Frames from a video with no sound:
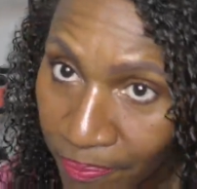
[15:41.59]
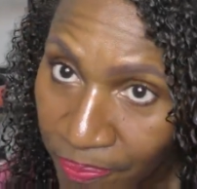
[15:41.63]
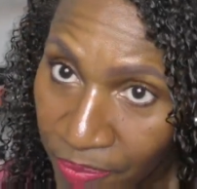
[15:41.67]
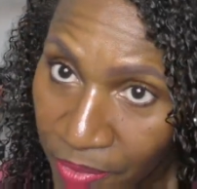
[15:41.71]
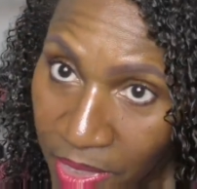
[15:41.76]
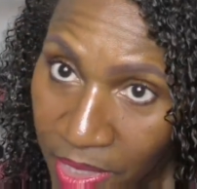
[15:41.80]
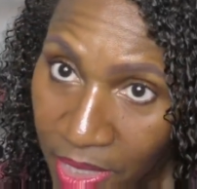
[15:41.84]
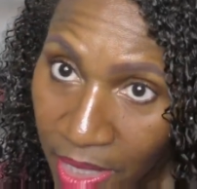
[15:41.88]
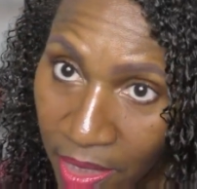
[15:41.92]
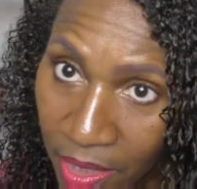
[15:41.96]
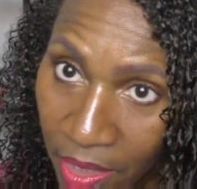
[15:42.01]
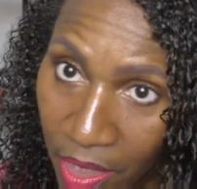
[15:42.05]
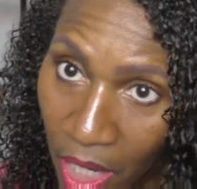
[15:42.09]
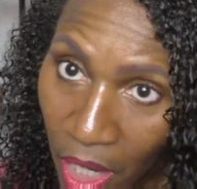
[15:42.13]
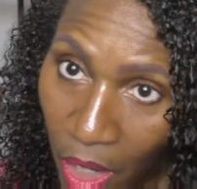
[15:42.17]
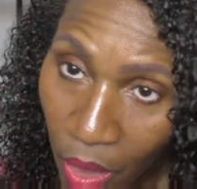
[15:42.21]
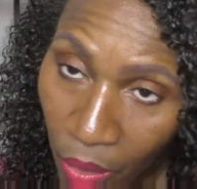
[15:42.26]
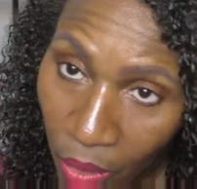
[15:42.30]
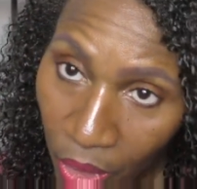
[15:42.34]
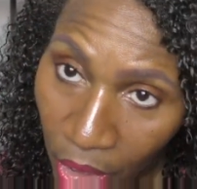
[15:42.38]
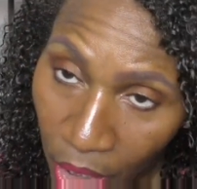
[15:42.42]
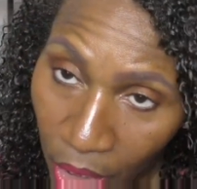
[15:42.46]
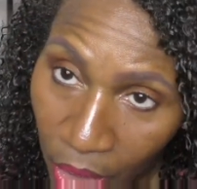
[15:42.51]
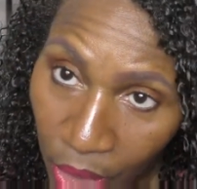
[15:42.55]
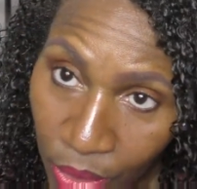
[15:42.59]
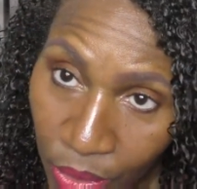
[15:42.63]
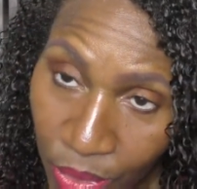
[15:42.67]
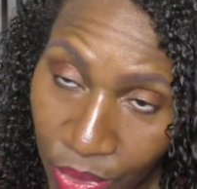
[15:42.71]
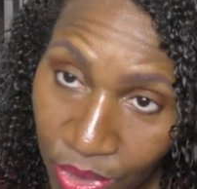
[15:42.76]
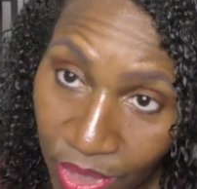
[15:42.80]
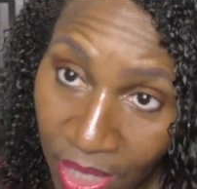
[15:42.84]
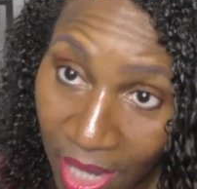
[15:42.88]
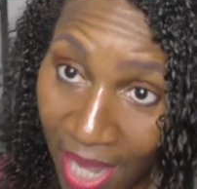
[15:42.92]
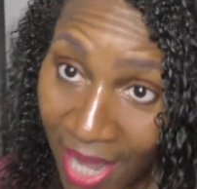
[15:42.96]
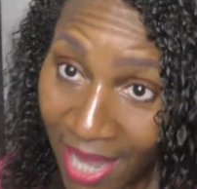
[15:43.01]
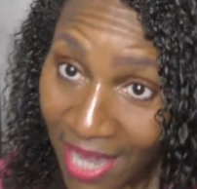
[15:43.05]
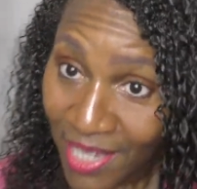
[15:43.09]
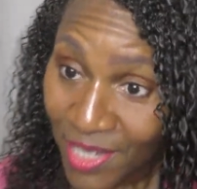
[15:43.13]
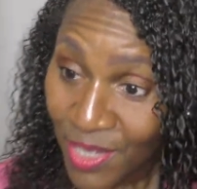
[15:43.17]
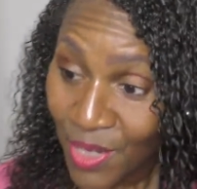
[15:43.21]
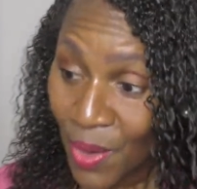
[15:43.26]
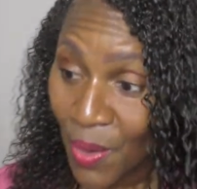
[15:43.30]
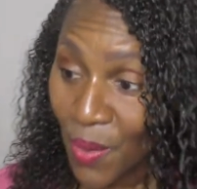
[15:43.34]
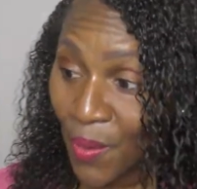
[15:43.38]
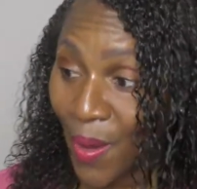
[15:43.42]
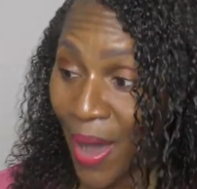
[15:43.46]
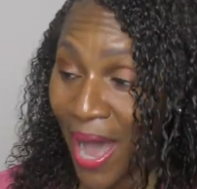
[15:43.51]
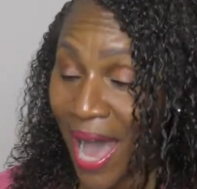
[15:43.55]
silicone goes.
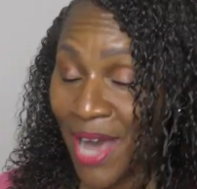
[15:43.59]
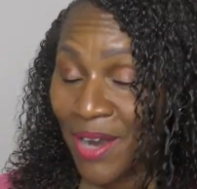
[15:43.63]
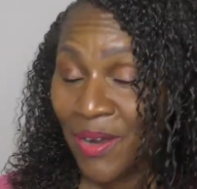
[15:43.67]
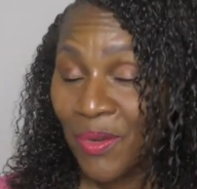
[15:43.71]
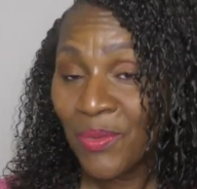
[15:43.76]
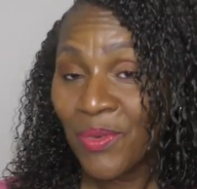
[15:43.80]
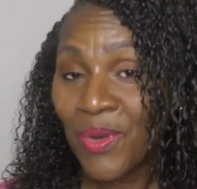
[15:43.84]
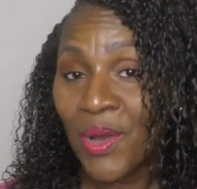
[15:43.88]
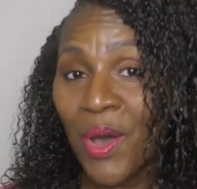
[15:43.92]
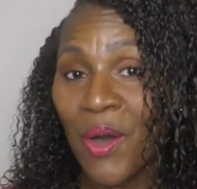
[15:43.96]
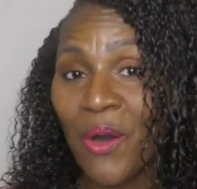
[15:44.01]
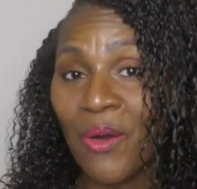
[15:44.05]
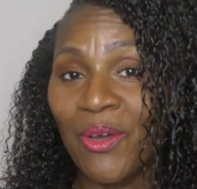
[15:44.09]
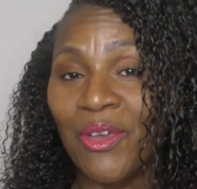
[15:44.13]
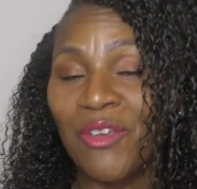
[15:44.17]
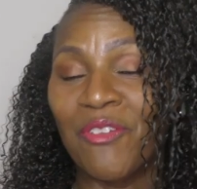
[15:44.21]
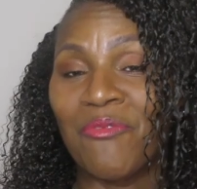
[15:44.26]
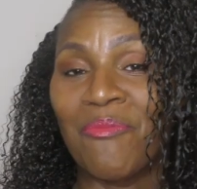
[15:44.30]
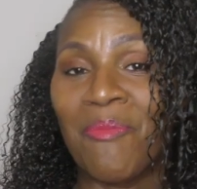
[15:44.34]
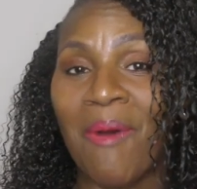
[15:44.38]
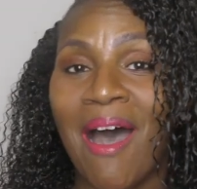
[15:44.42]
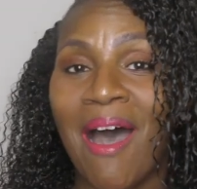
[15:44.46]
So I don't know if